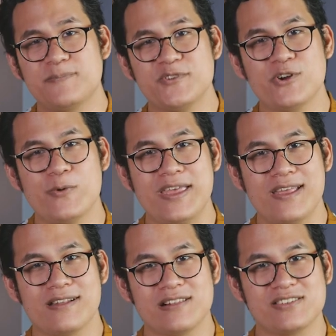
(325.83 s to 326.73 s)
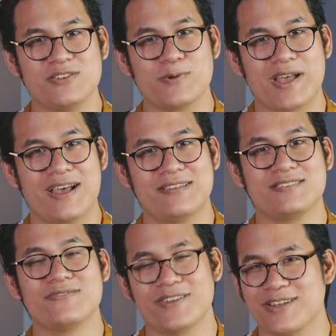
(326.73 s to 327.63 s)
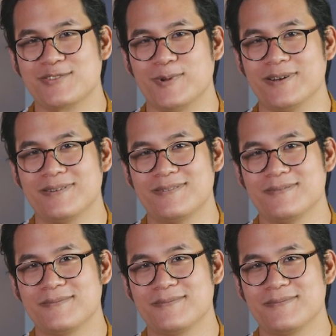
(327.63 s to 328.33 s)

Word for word: This has been Joey, I'll see you guys in the next one.